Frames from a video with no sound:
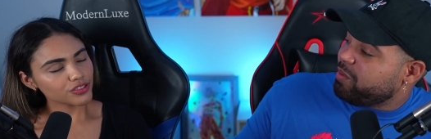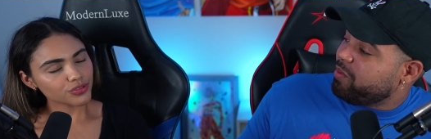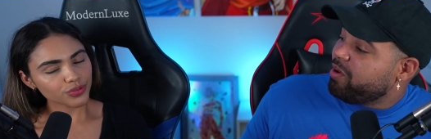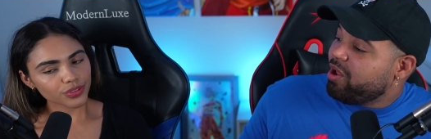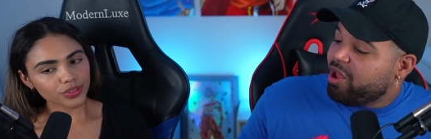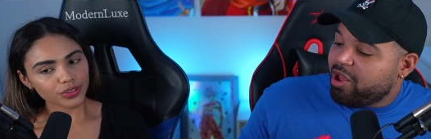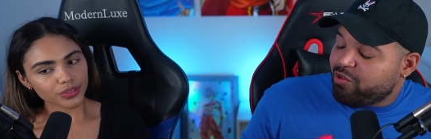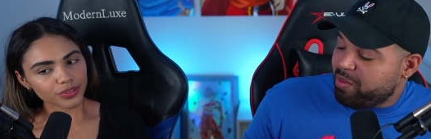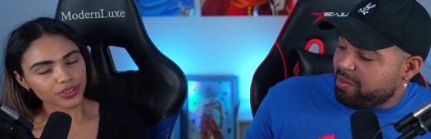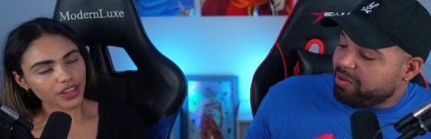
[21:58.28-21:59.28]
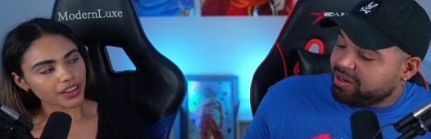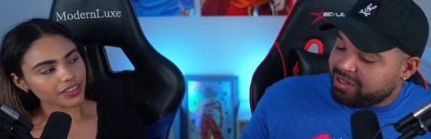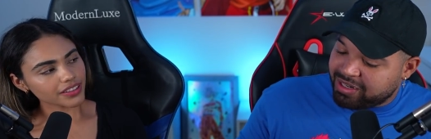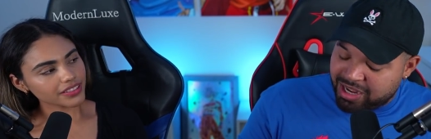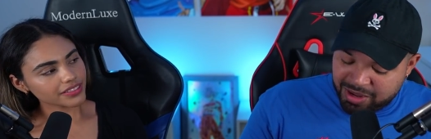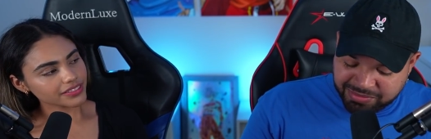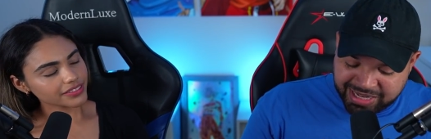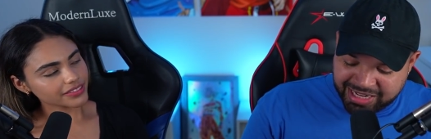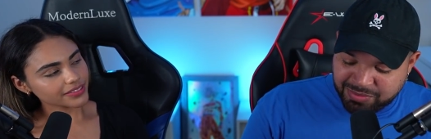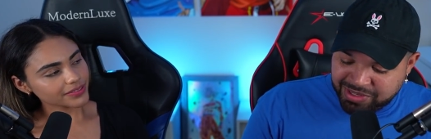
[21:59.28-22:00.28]
Speaker 1: remember, True. remember, yeah, yeah. Um,
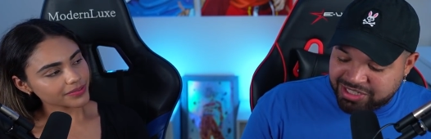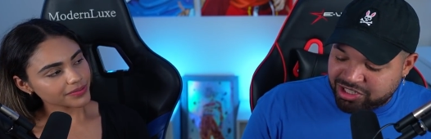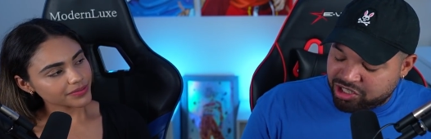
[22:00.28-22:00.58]
Takemichi